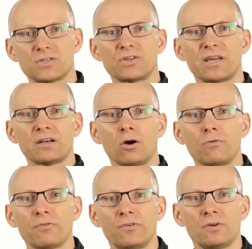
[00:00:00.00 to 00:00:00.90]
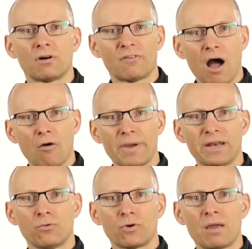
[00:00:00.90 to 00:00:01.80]
To get an overview of how
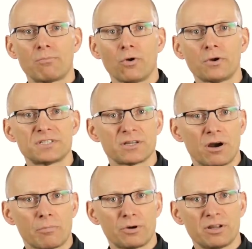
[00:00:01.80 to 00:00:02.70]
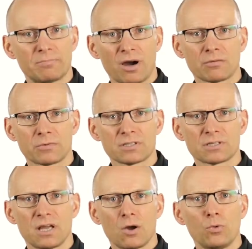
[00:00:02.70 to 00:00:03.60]
many employees there are per
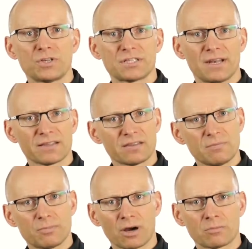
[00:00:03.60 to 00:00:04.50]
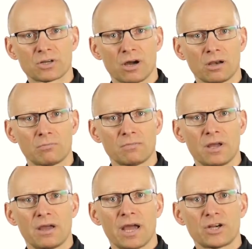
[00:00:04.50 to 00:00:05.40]
department, we select the department column
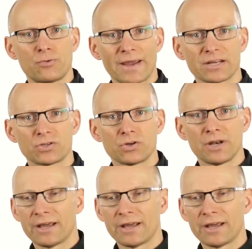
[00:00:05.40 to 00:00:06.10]
and drag it to the